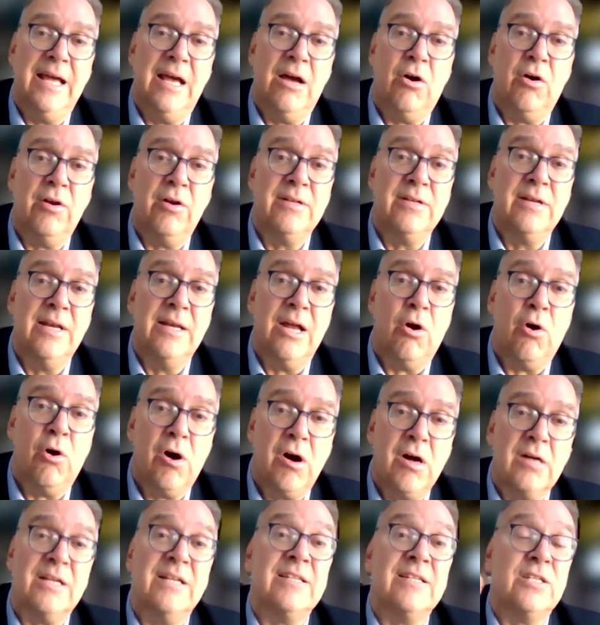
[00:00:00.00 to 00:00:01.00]
on
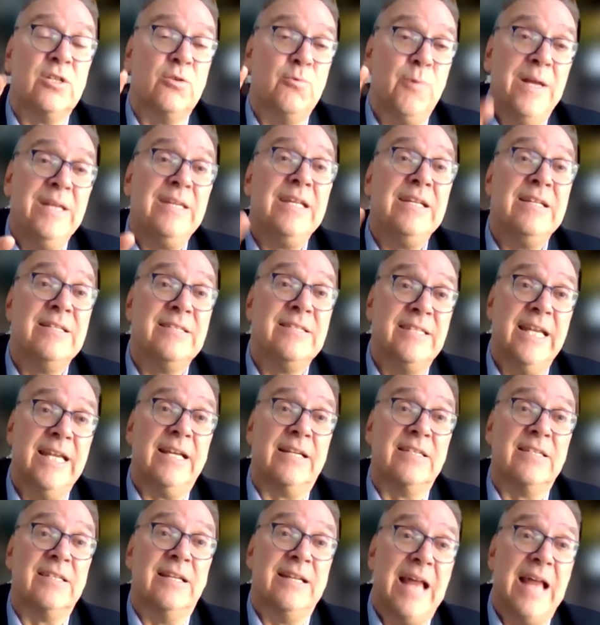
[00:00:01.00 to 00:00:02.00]
August
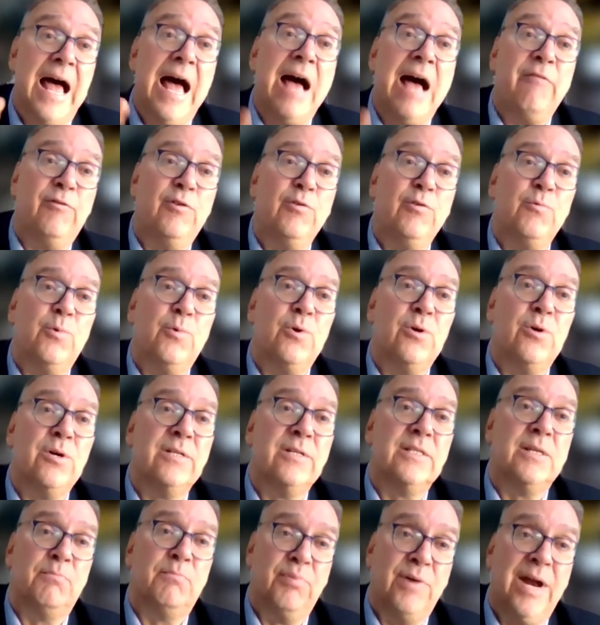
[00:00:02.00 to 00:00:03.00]
26th, and
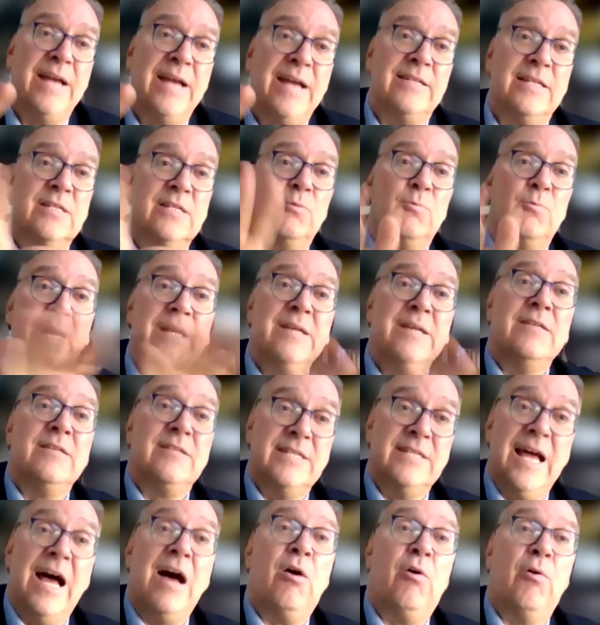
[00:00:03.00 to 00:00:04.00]
afterwards the prices
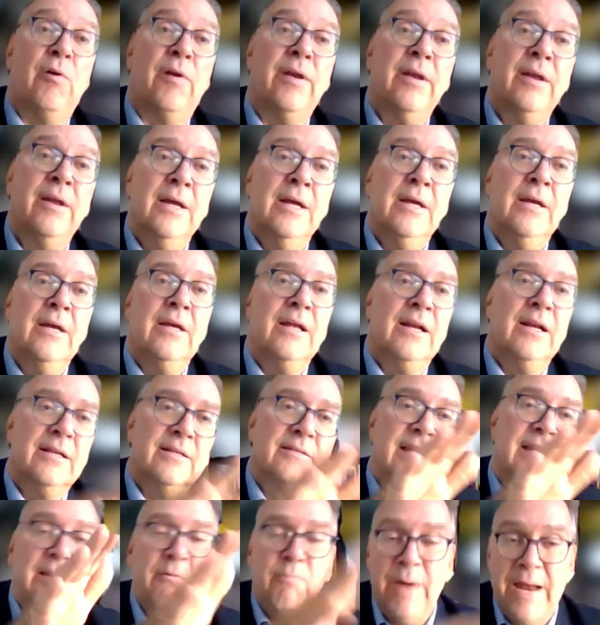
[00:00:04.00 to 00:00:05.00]
went down.
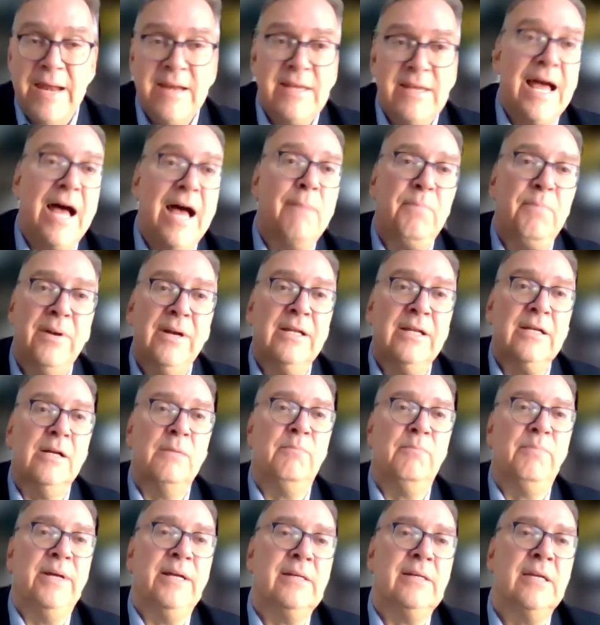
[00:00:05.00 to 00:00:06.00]
They went up a
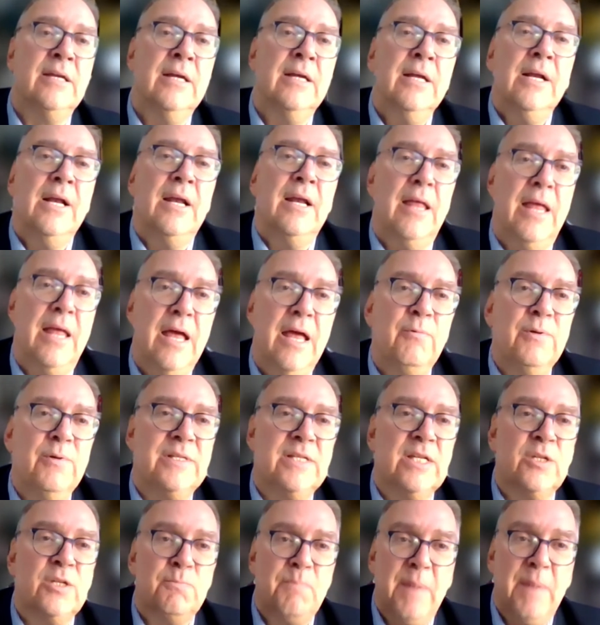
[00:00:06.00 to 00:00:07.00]
little bit with
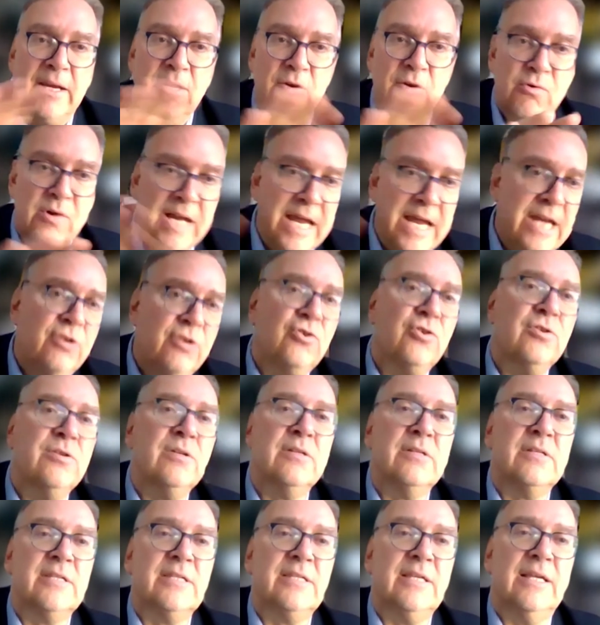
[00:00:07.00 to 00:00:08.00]
the
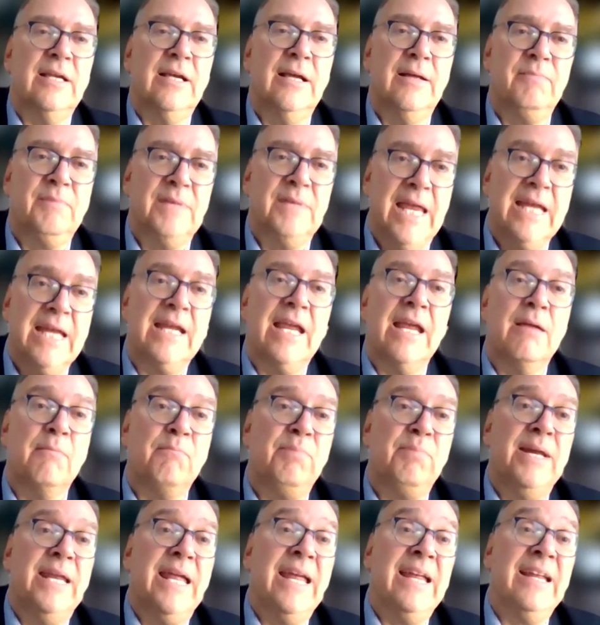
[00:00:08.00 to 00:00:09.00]
speculations taking
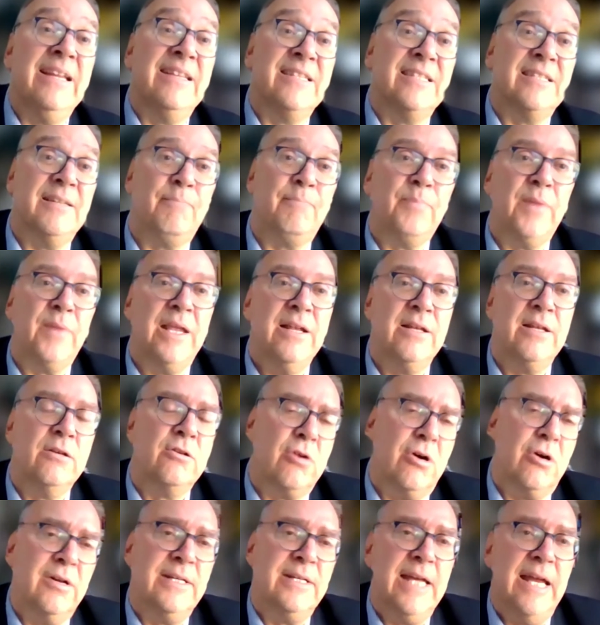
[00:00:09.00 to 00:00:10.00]
place in
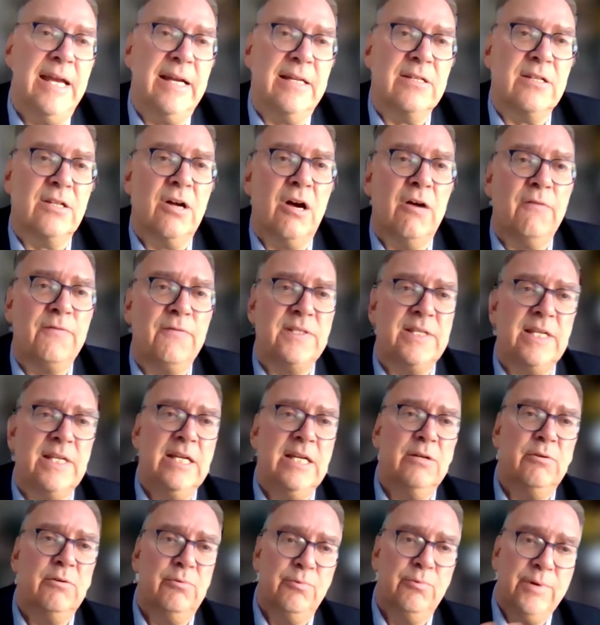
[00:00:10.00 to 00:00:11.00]
context of
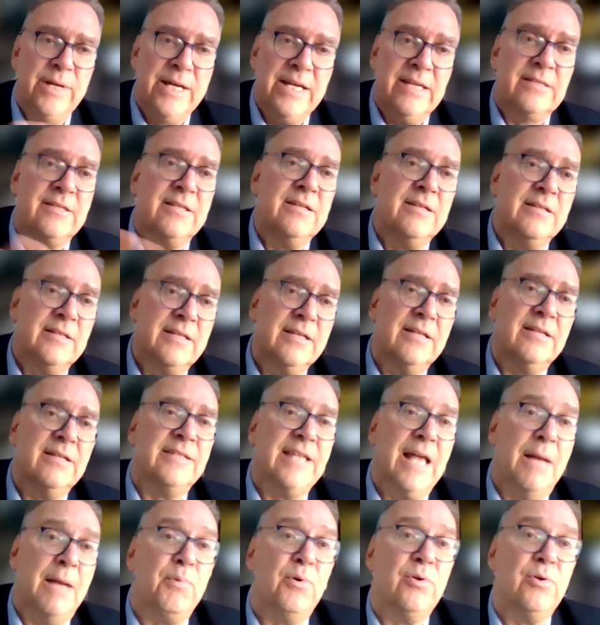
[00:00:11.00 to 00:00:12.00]
the recent
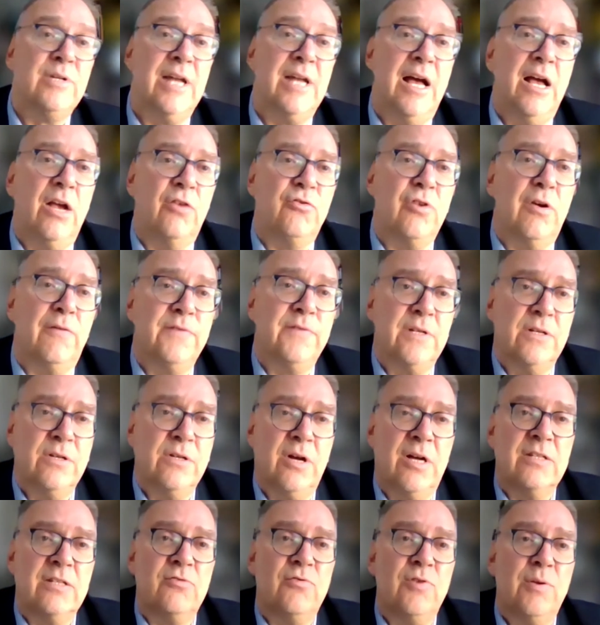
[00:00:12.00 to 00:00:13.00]
sabotage of the
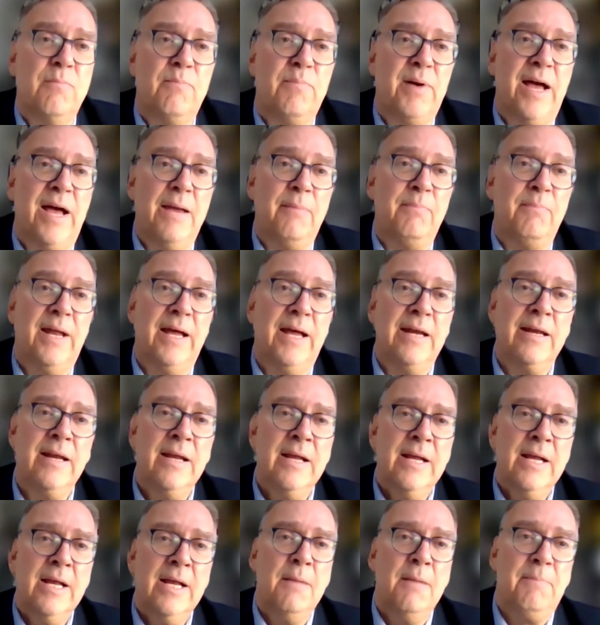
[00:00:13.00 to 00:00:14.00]
Nord Stream pipeline.
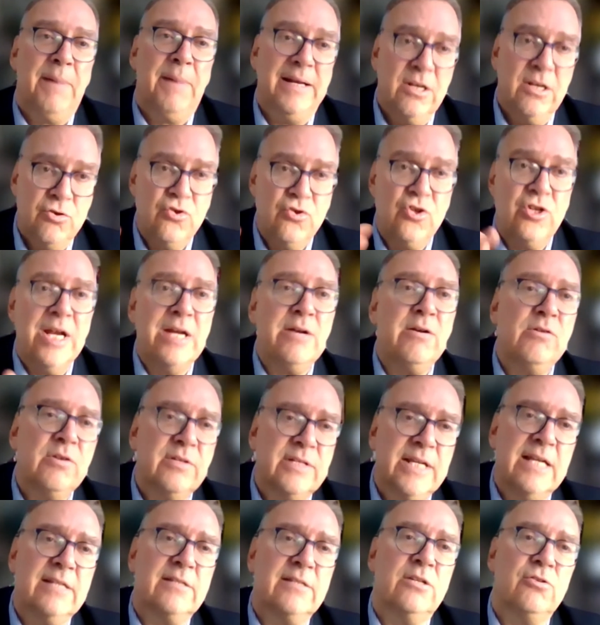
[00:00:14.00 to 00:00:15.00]
But in general,
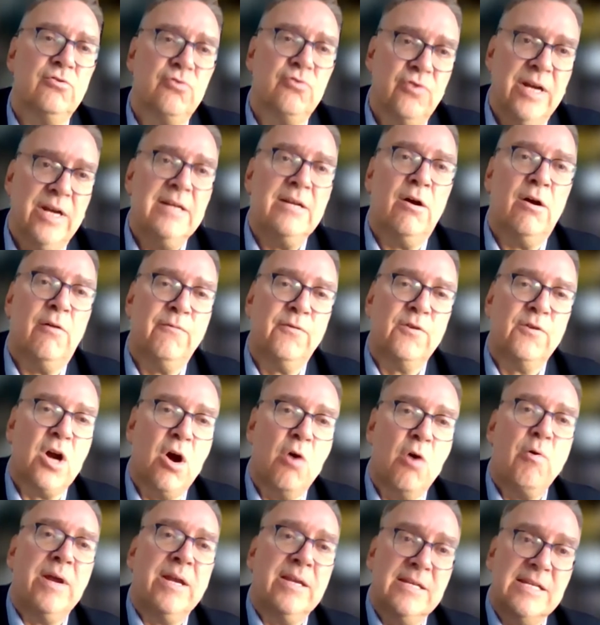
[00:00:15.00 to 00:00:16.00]
there's a trend of
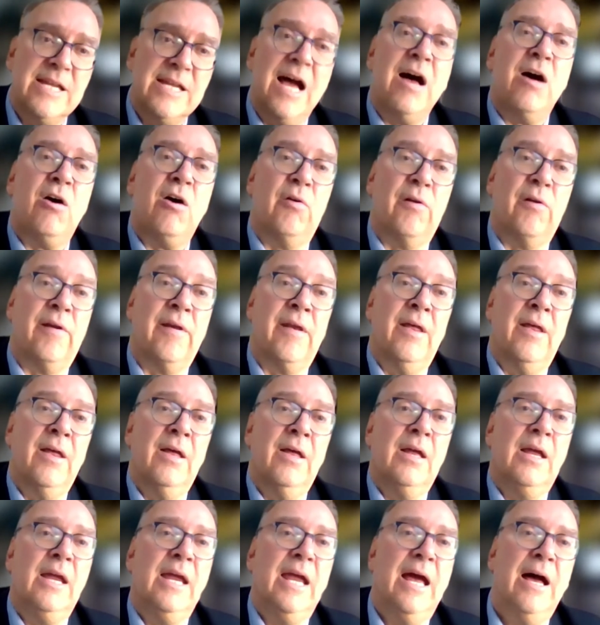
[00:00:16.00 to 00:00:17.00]
going down.
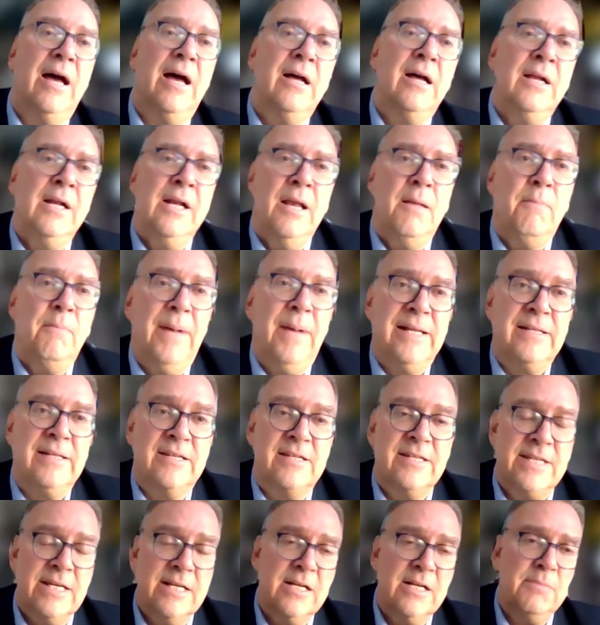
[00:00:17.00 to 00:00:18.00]
Yeah. But
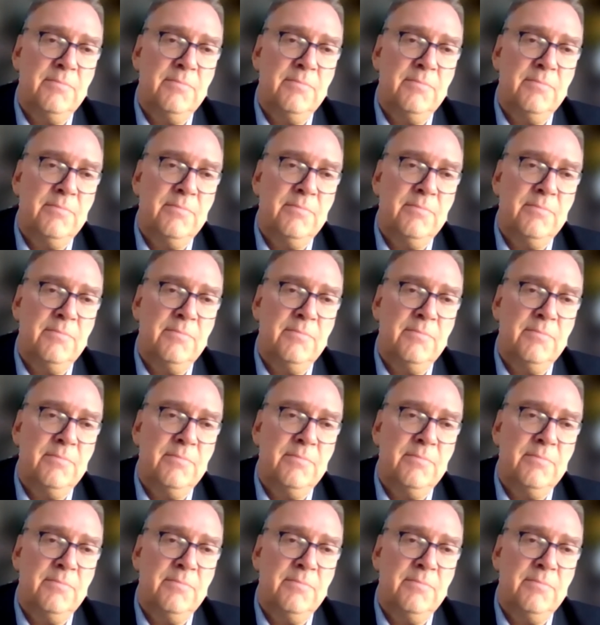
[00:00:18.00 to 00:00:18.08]
still,